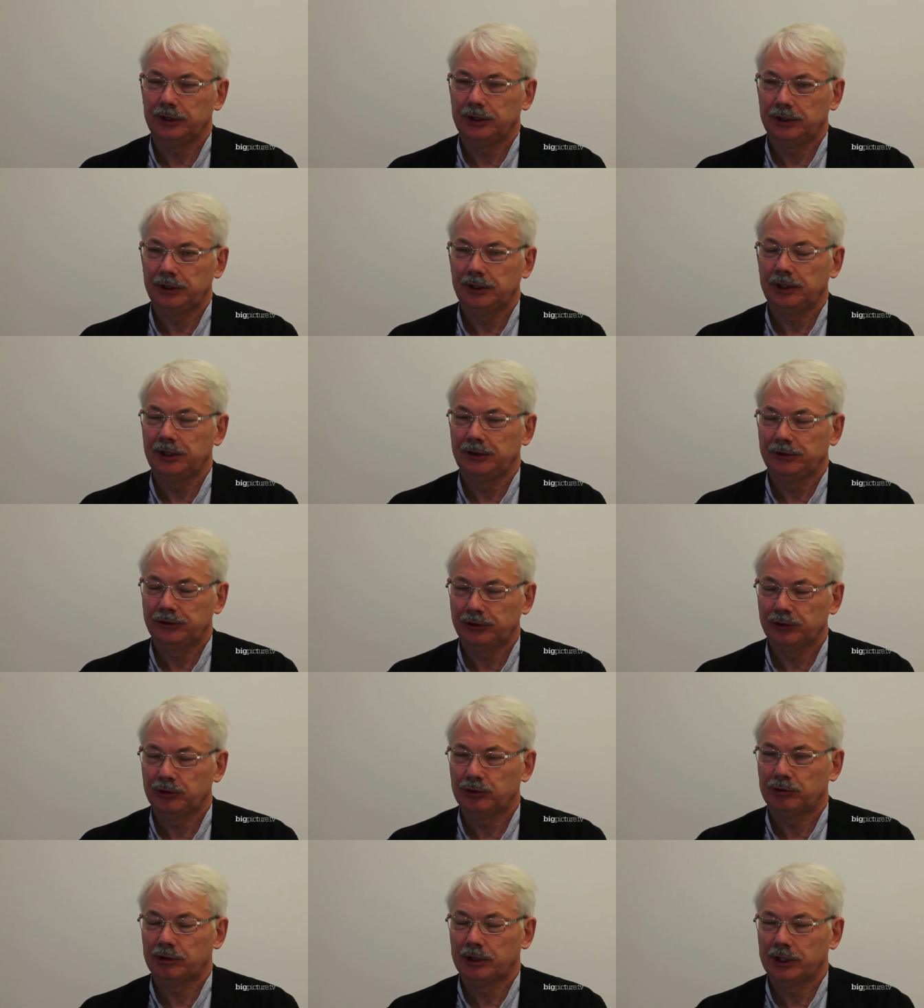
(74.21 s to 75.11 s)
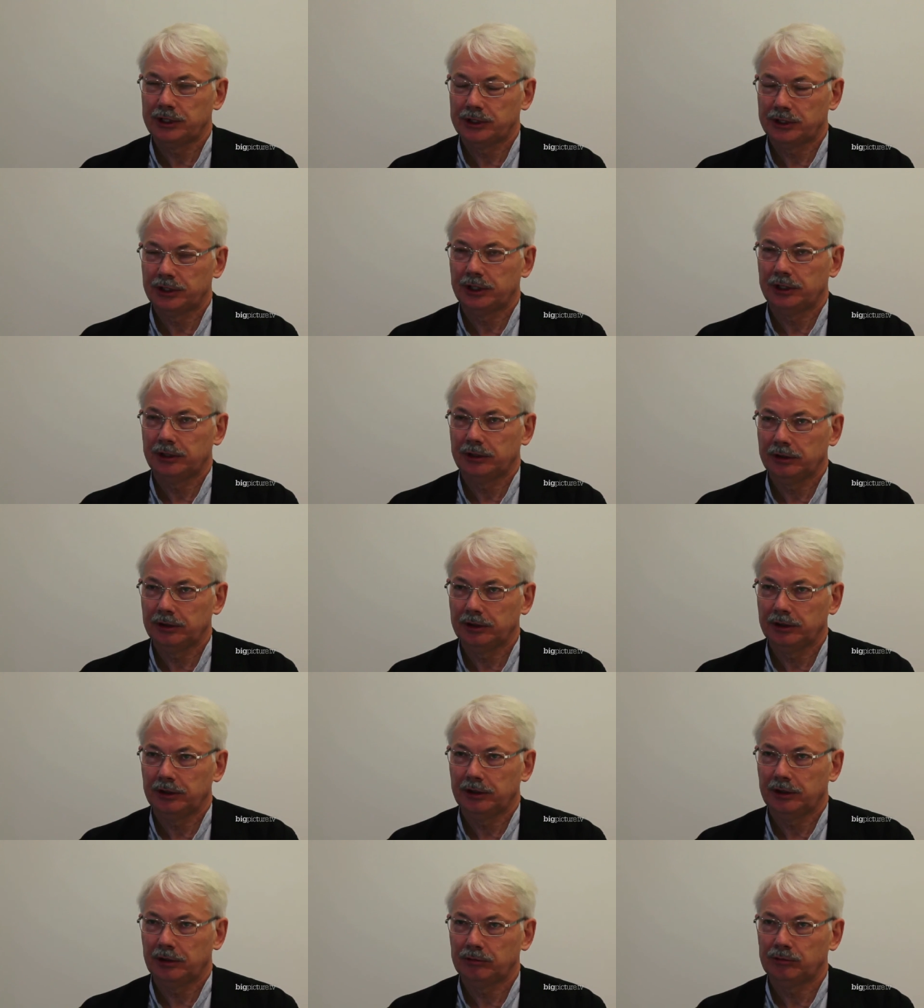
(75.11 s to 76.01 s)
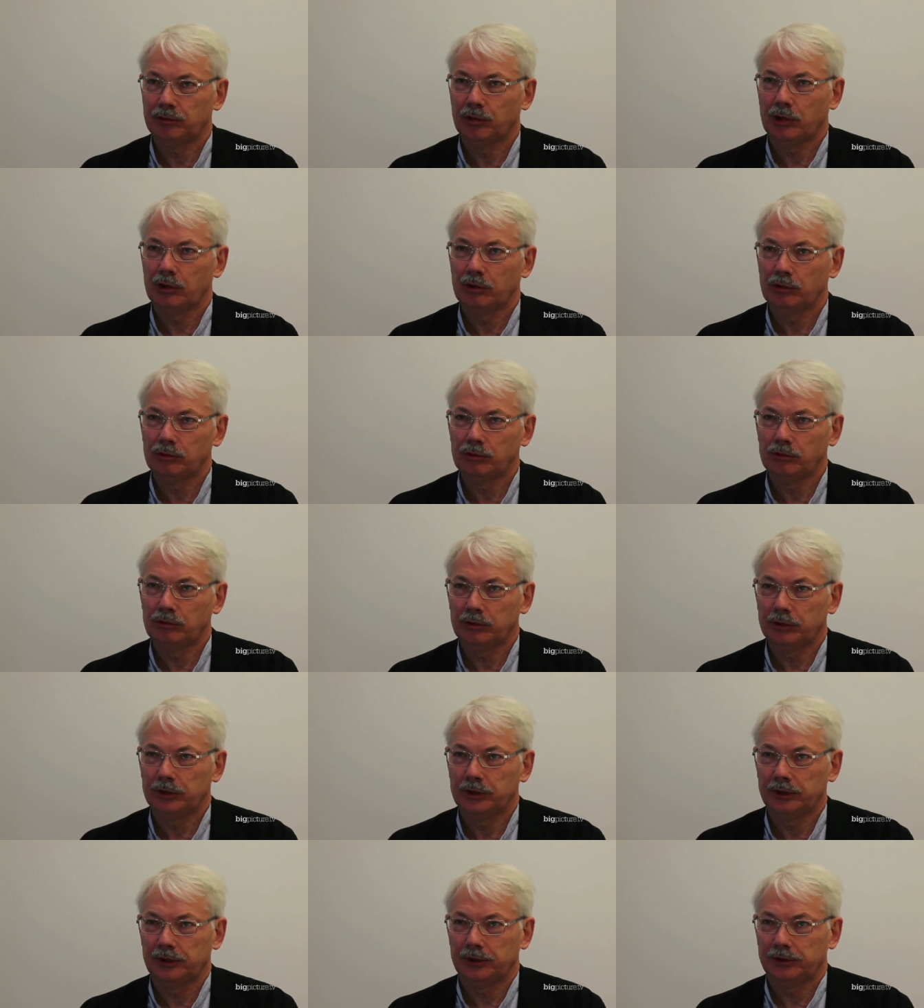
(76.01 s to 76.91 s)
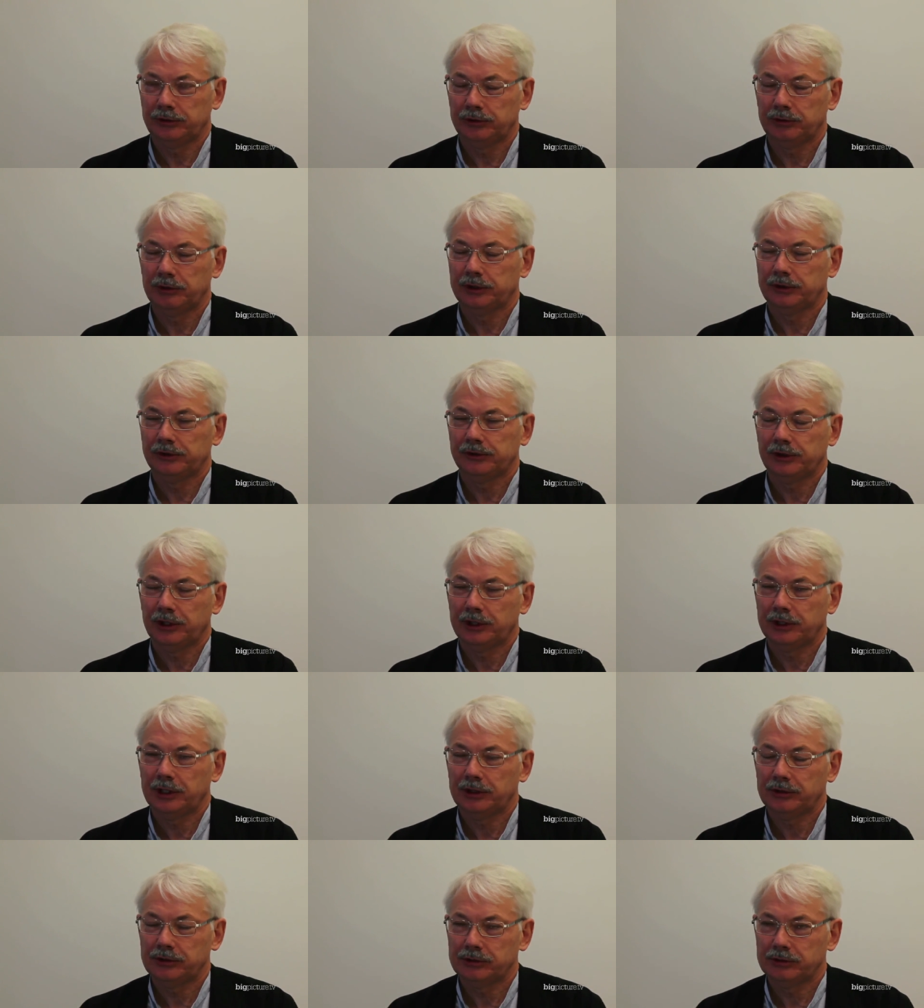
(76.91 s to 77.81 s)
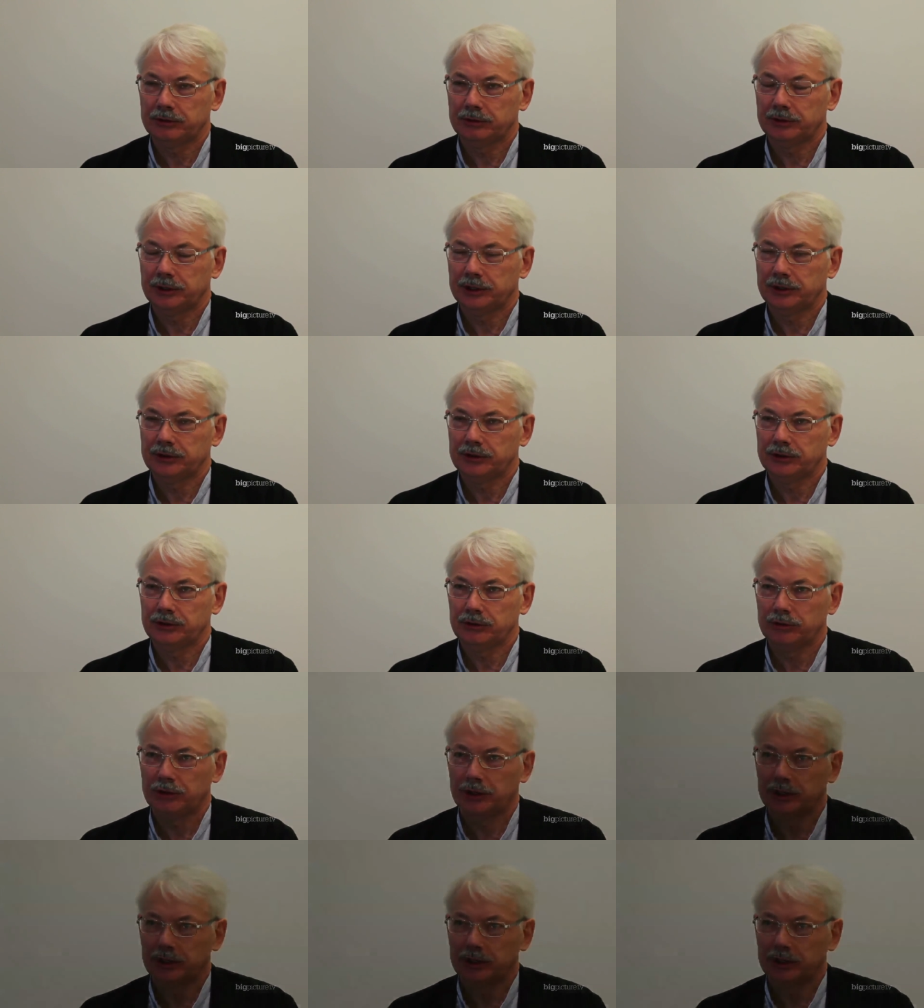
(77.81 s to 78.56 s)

integrating role to understand how to do